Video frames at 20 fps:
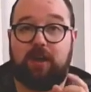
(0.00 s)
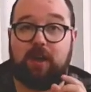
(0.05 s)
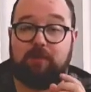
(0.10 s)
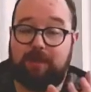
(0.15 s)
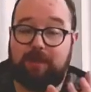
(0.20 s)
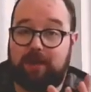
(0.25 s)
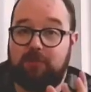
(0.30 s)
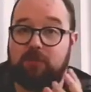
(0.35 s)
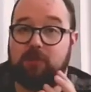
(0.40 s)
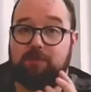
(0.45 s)

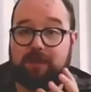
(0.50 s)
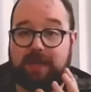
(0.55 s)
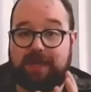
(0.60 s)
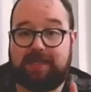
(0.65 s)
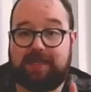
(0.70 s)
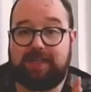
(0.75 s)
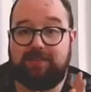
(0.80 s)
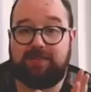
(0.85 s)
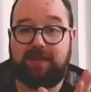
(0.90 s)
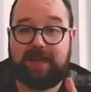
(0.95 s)
about the
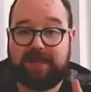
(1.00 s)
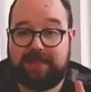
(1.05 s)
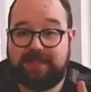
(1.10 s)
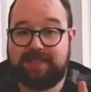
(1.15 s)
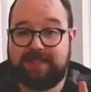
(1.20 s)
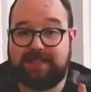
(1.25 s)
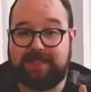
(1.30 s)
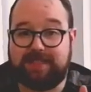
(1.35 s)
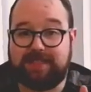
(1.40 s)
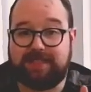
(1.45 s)
Battle of
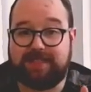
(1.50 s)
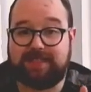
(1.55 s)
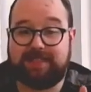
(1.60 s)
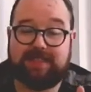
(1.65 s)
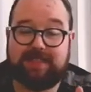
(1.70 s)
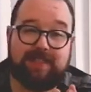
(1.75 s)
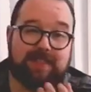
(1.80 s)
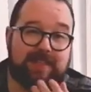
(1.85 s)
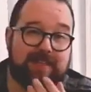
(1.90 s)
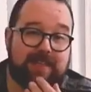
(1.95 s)

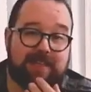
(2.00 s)
Hastings,